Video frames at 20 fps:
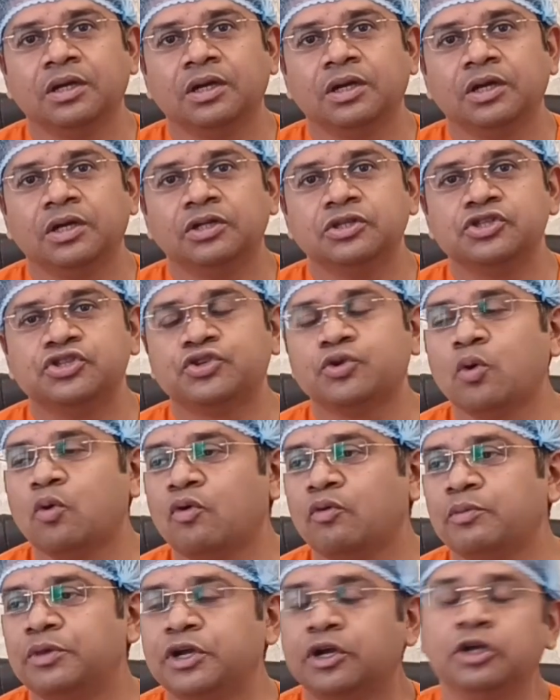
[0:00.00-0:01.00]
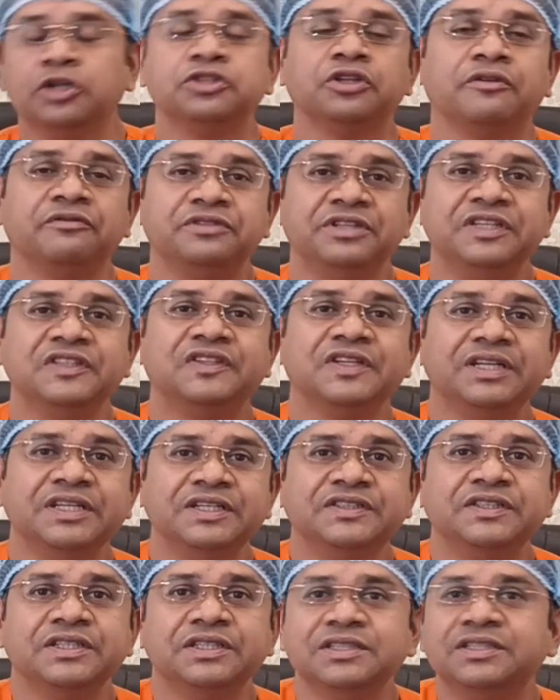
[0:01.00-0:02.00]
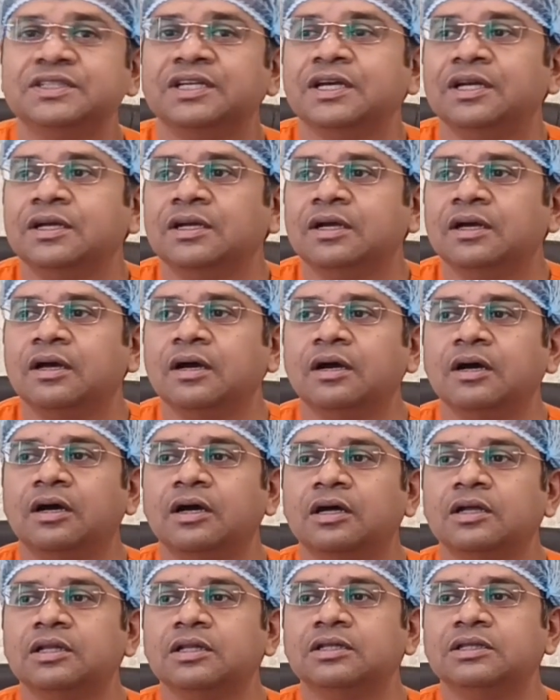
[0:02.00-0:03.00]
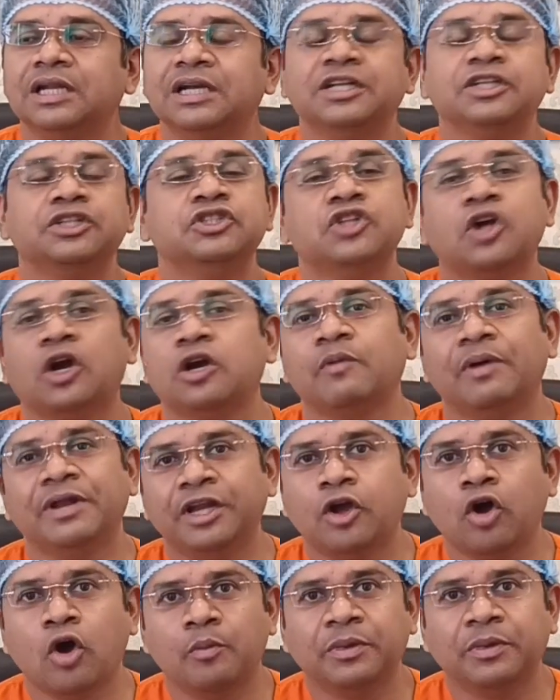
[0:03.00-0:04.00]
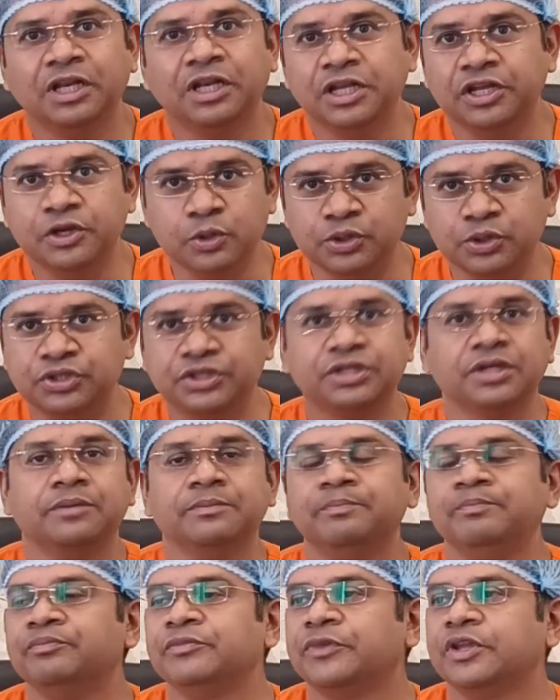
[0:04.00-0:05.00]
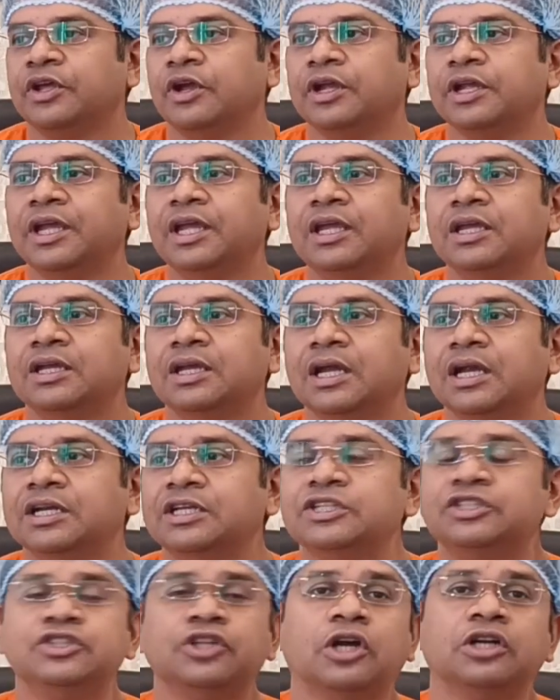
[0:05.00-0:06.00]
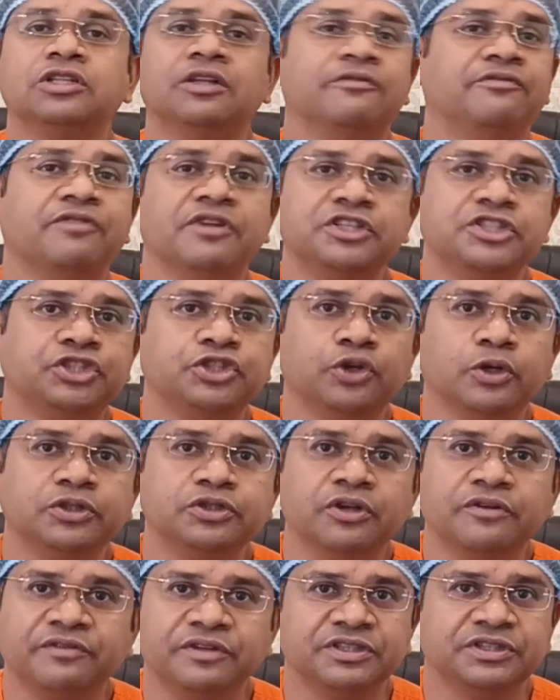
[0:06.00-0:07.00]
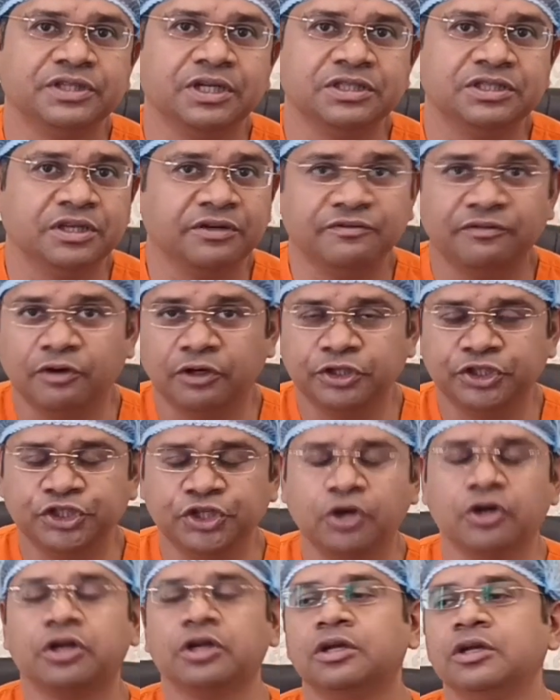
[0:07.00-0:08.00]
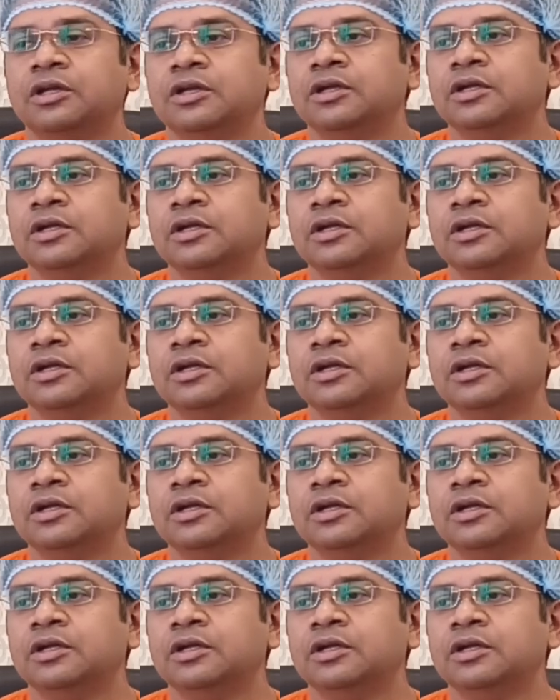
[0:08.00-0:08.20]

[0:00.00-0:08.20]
So because of these reasons, that is not very commonly used. Okay, it is not the first choice of a surgeon for sure.